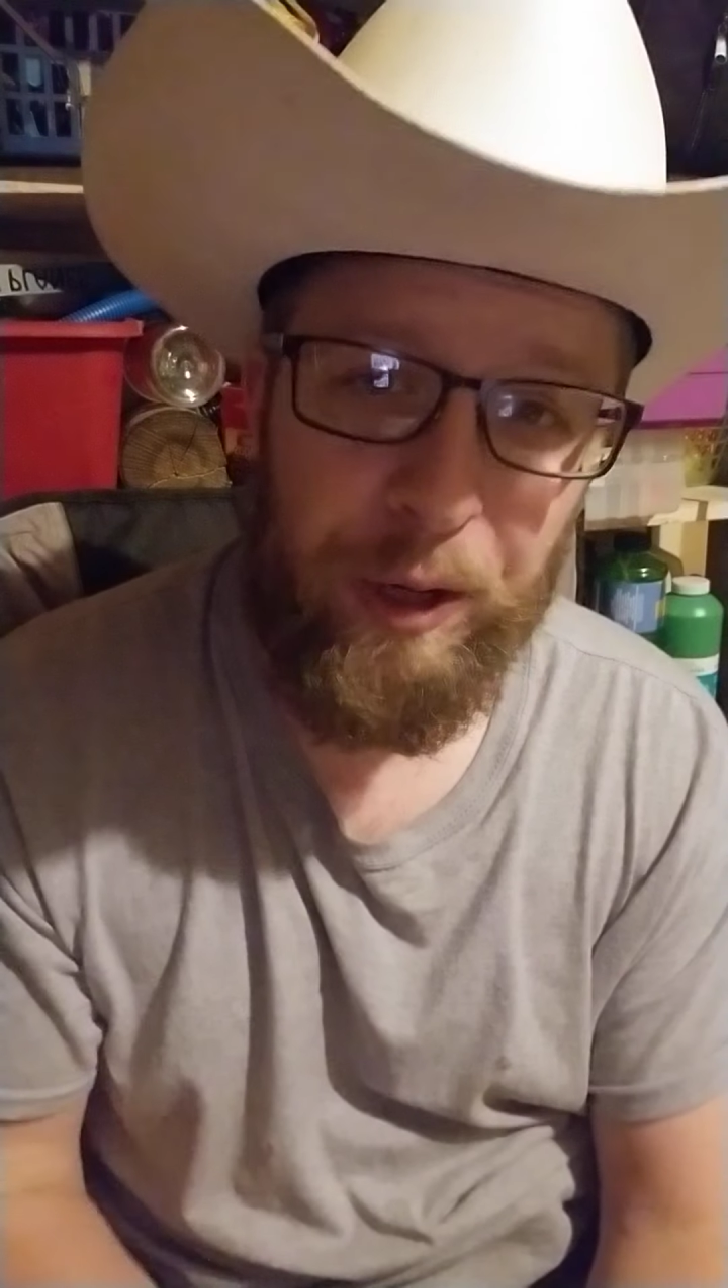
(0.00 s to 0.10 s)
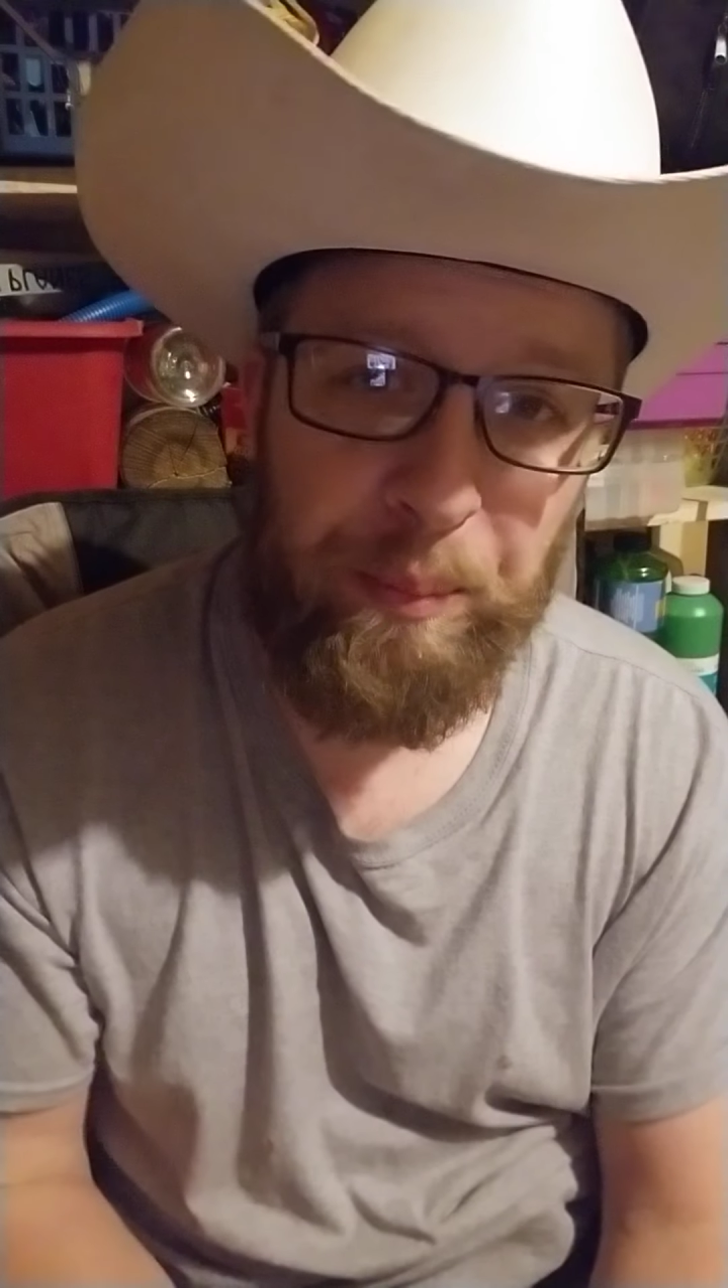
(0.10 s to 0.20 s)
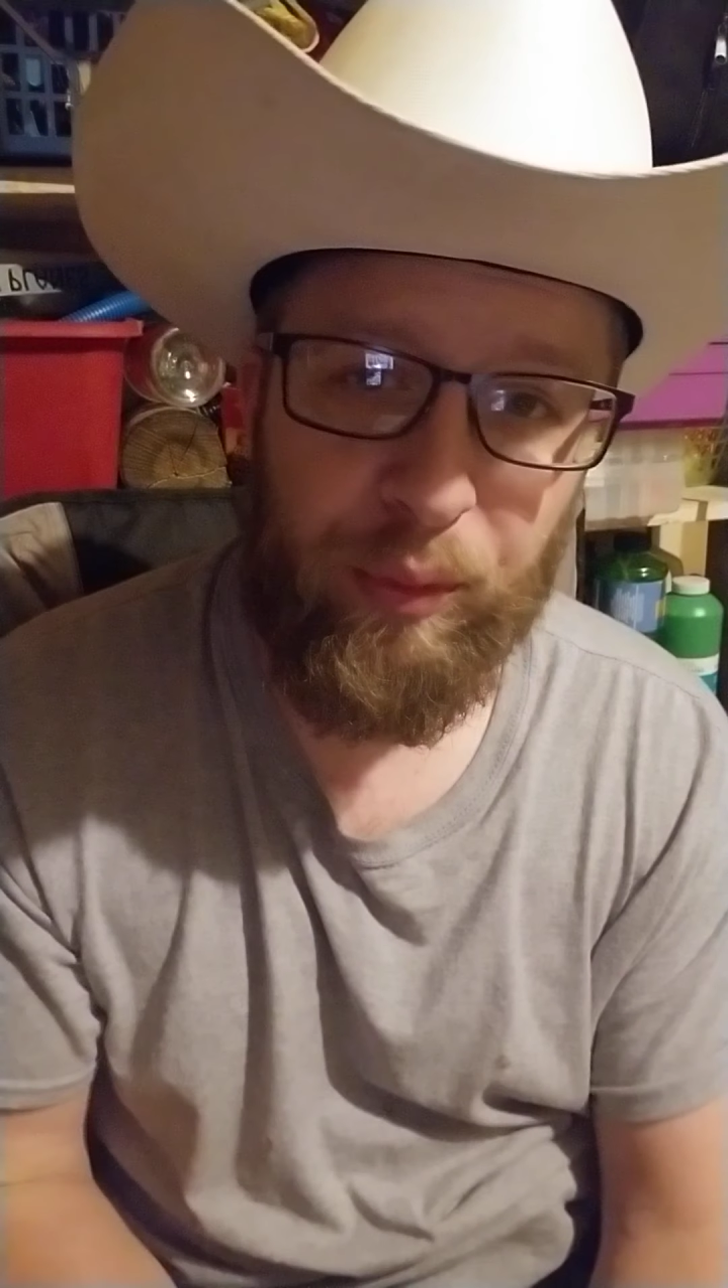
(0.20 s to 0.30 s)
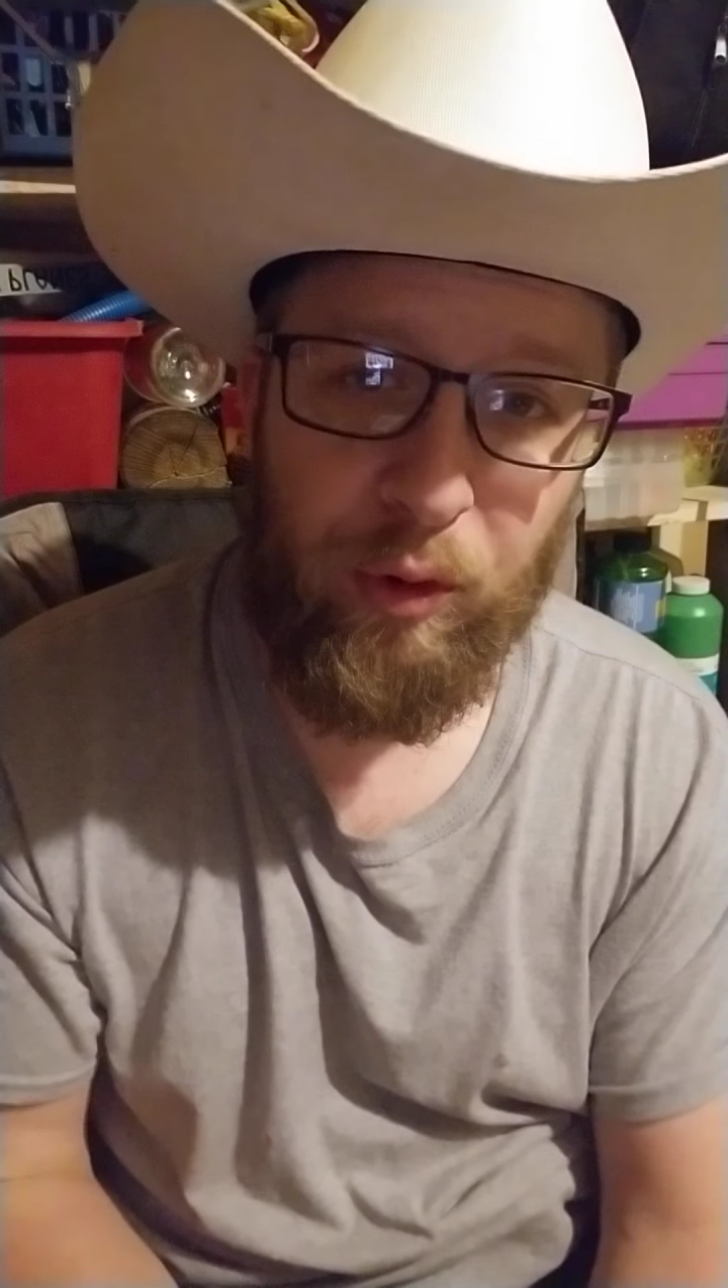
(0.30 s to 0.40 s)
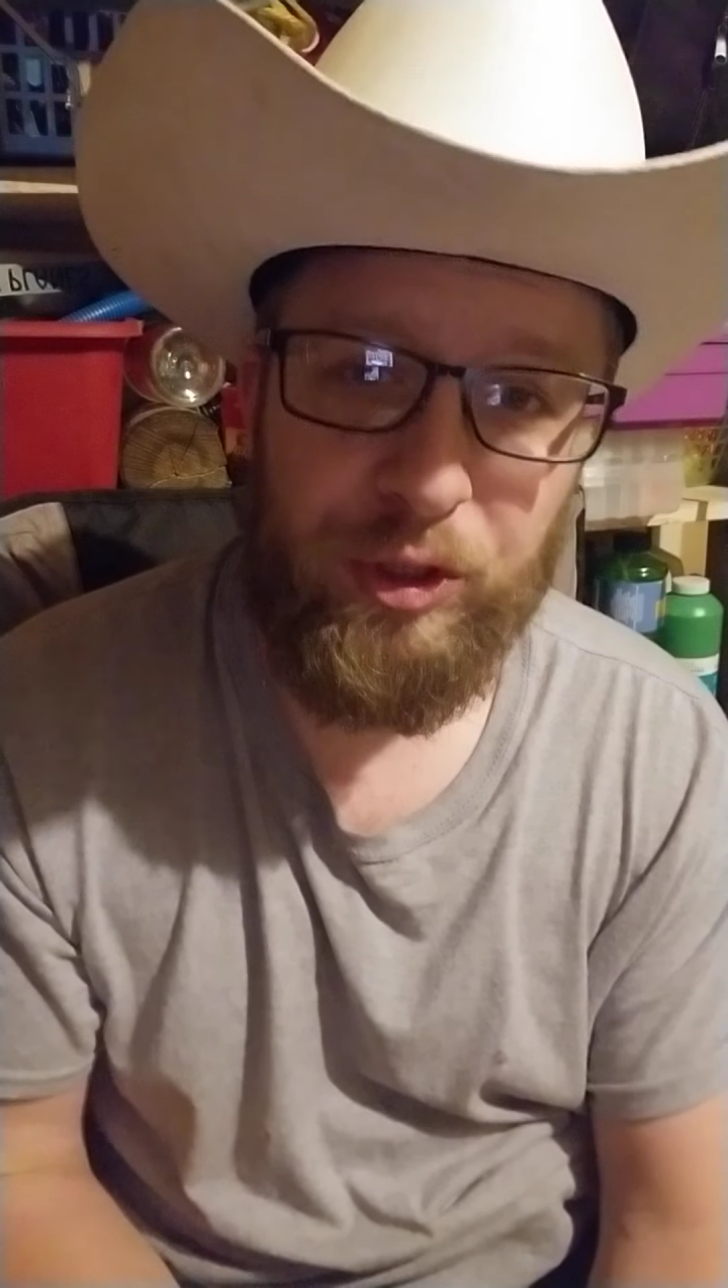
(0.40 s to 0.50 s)

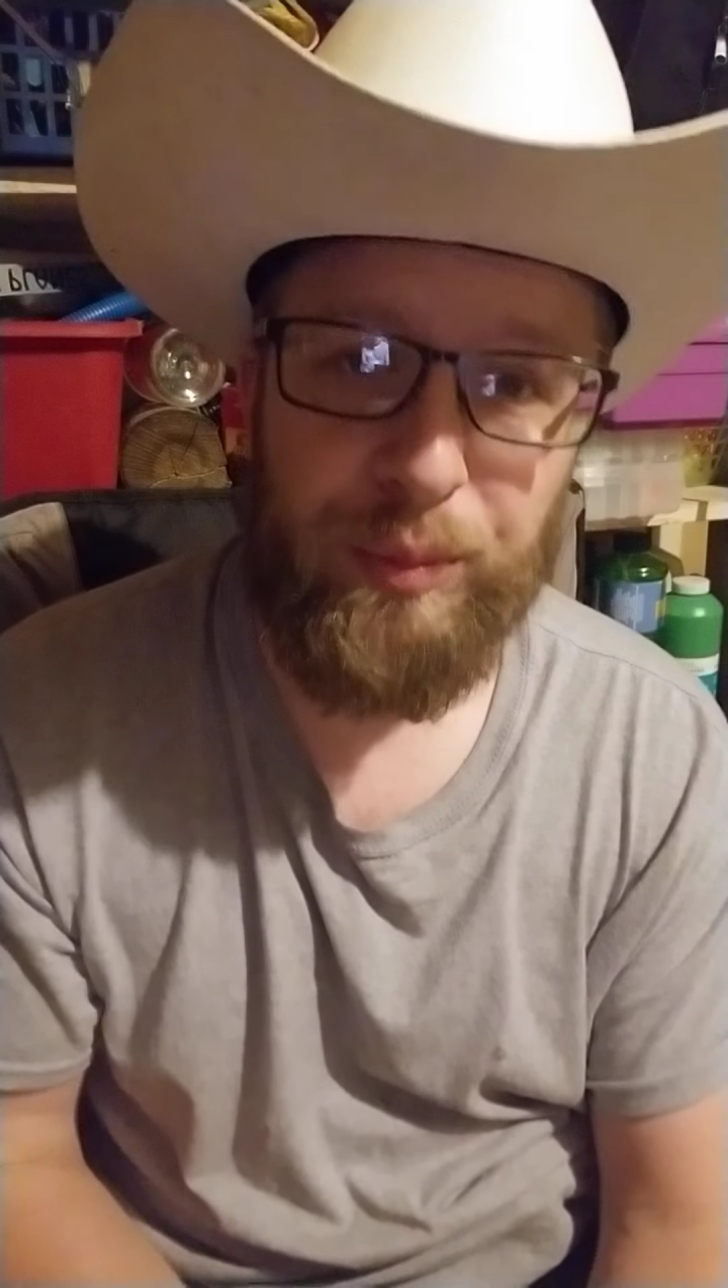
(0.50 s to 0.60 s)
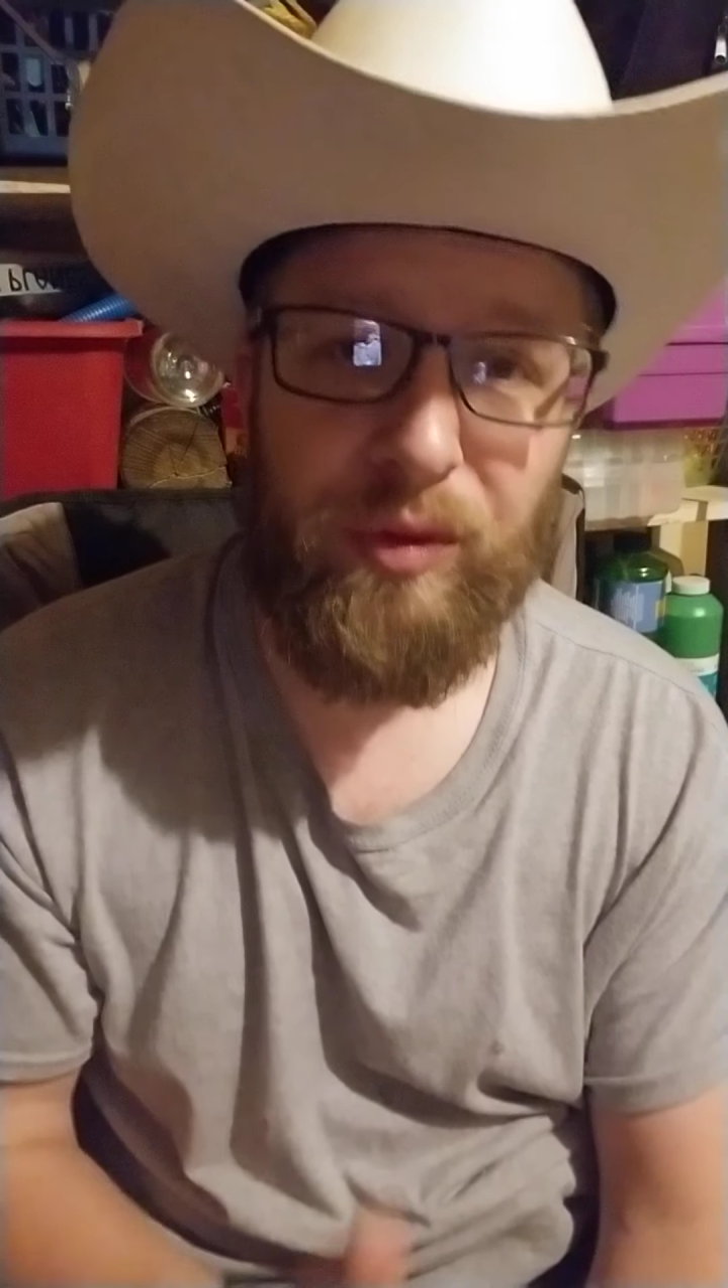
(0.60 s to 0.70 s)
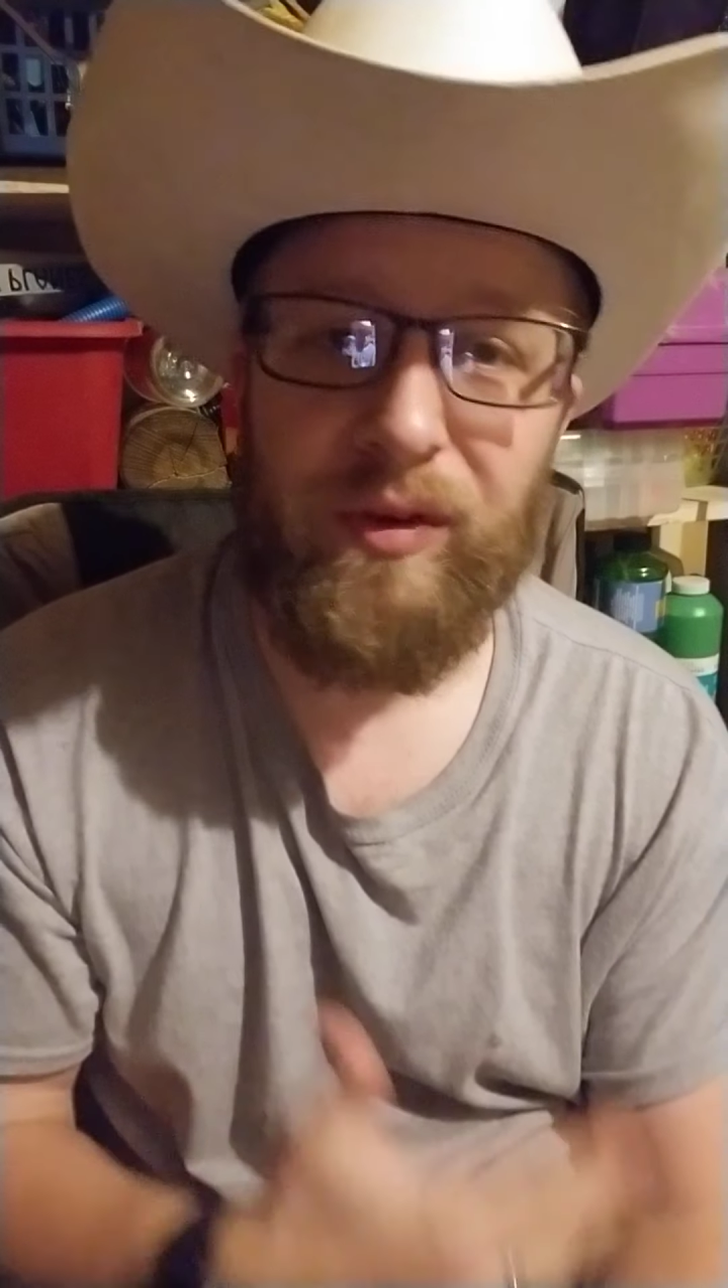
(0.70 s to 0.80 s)
approachable,